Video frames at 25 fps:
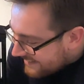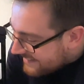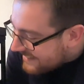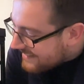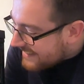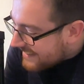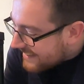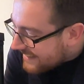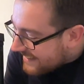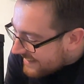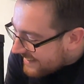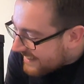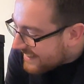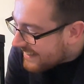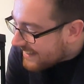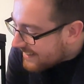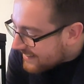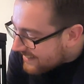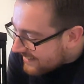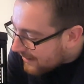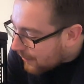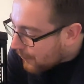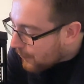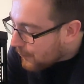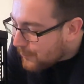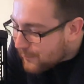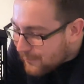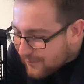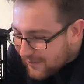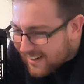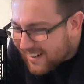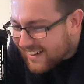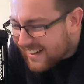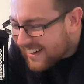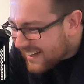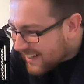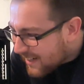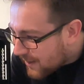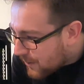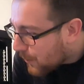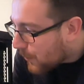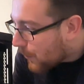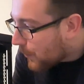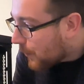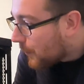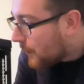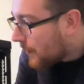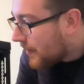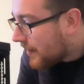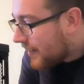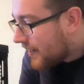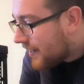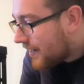Shit, it's so fucking cool.